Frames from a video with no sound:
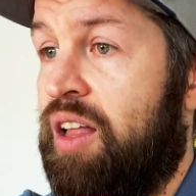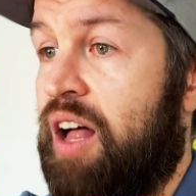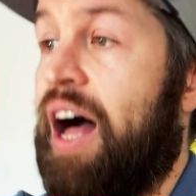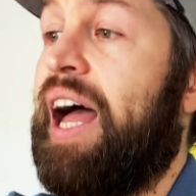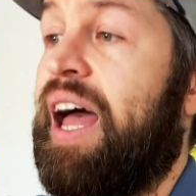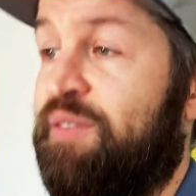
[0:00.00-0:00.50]

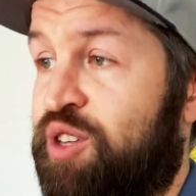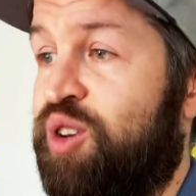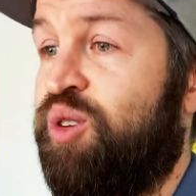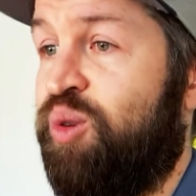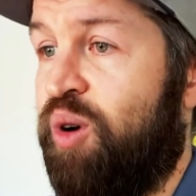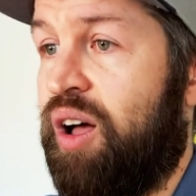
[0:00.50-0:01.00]
I have to
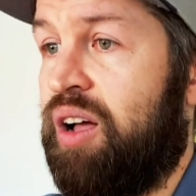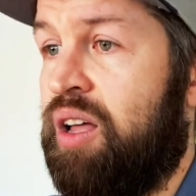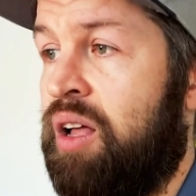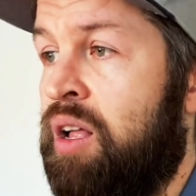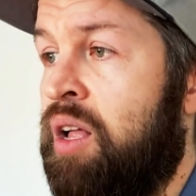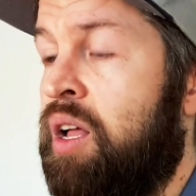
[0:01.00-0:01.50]
do the work.
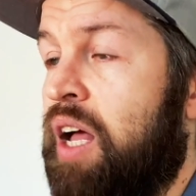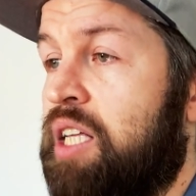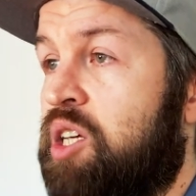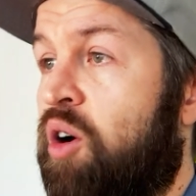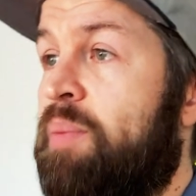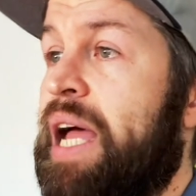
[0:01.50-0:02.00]
And
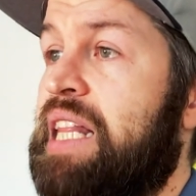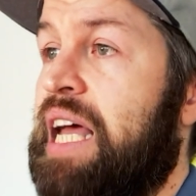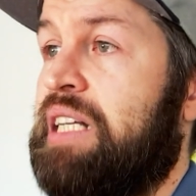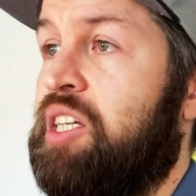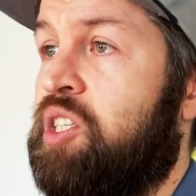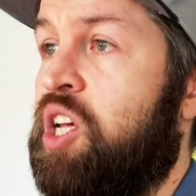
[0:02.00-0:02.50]
so I made
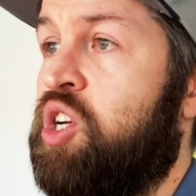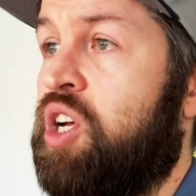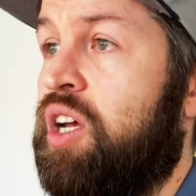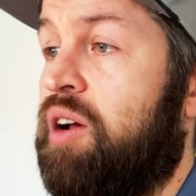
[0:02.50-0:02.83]
that decision.